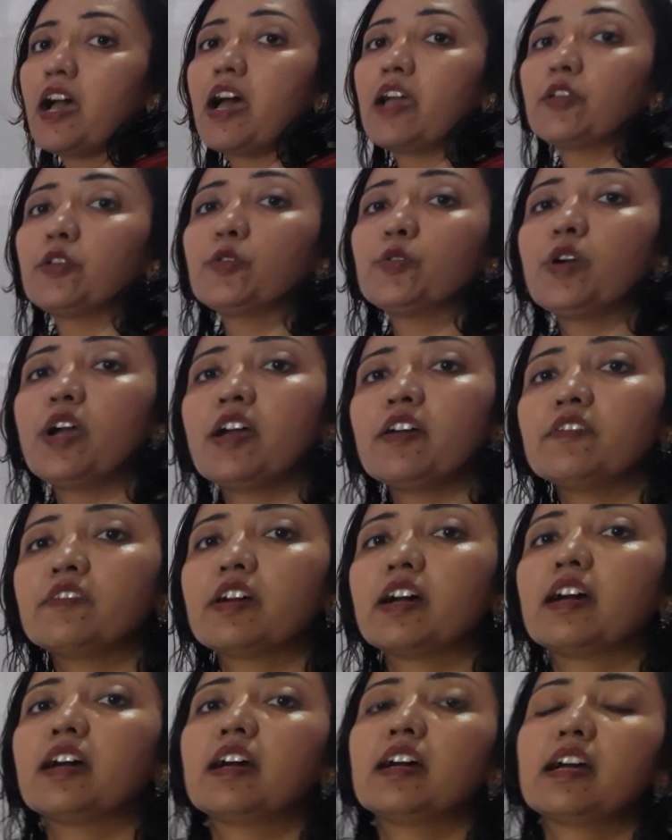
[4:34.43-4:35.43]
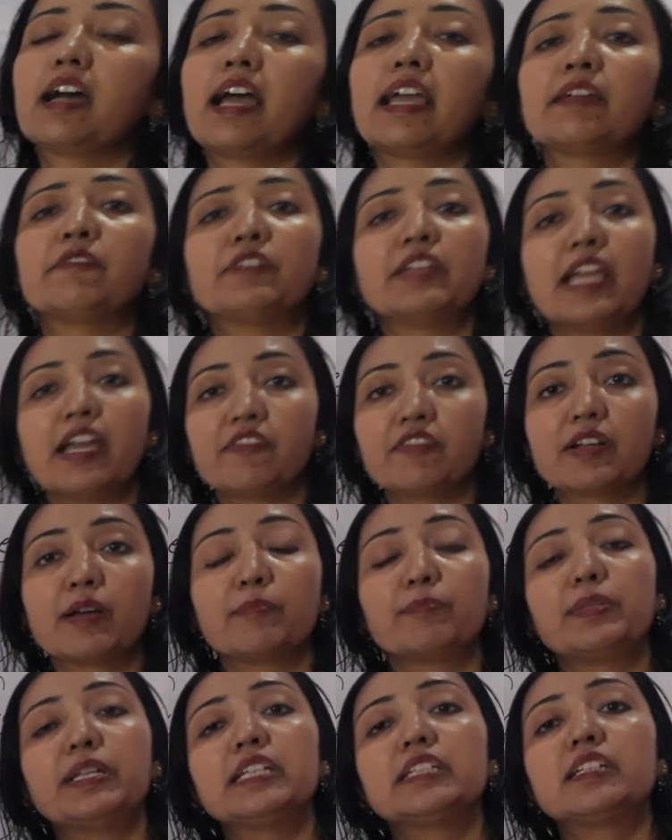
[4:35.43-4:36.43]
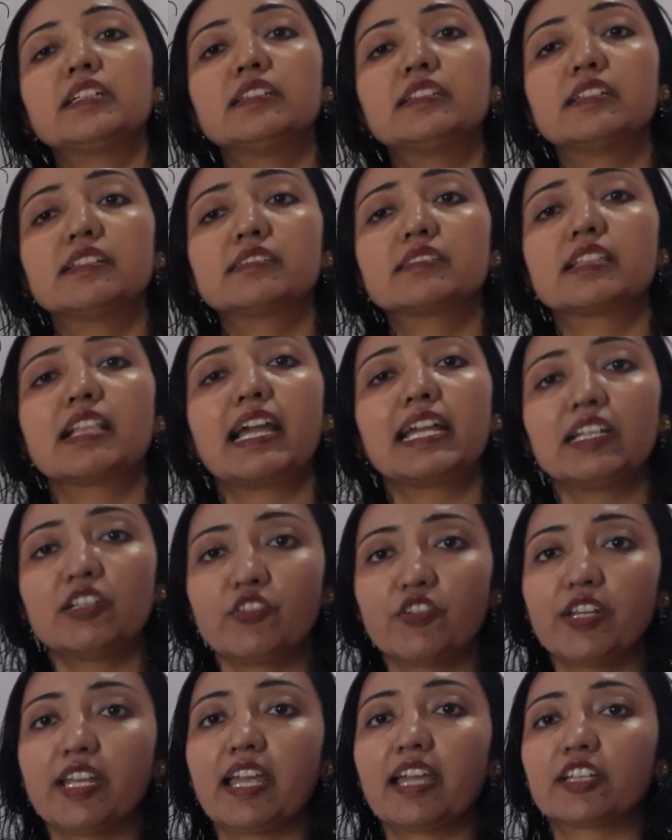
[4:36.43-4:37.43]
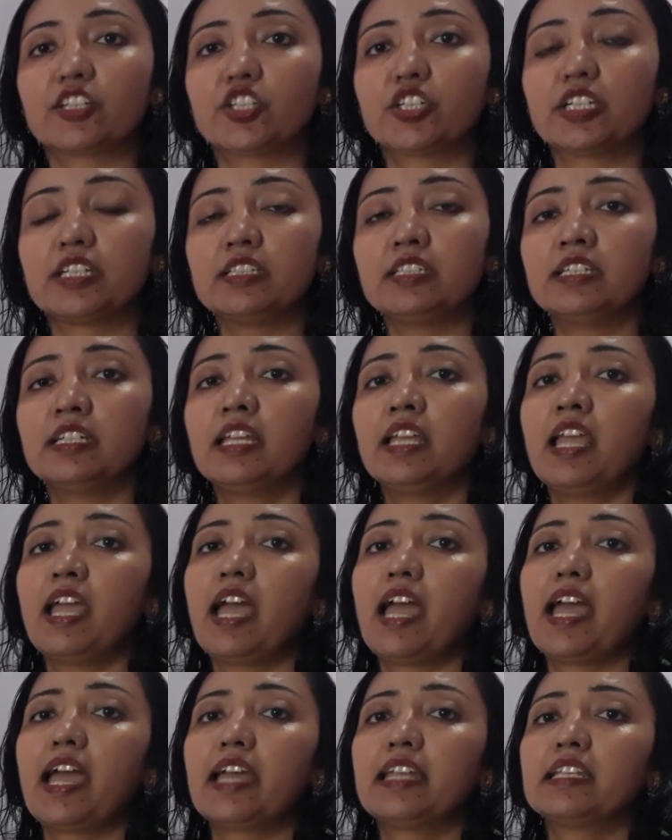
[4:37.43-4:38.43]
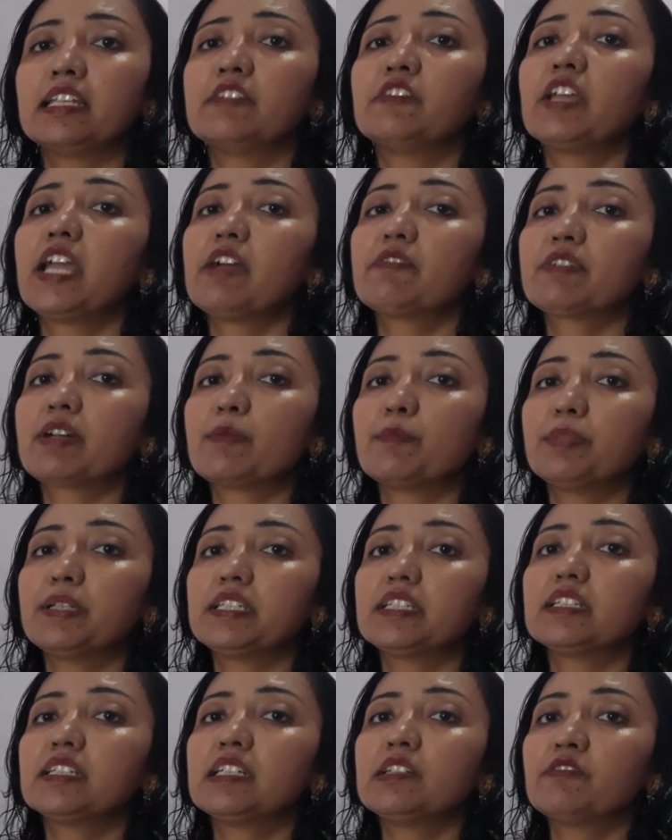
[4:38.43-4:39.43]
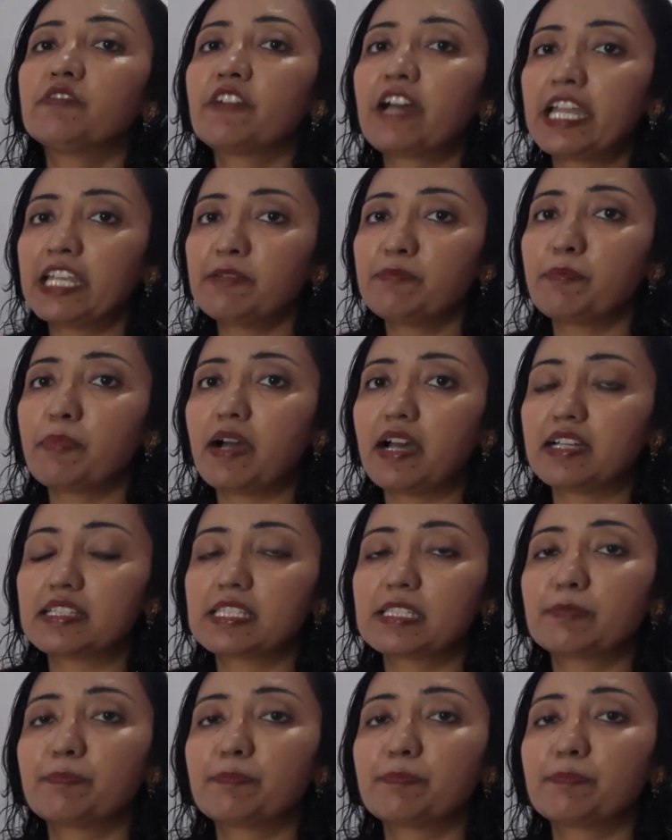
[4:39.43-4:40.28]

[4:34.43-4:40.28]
We have completed this light reaction, and we have completed in 5 parts.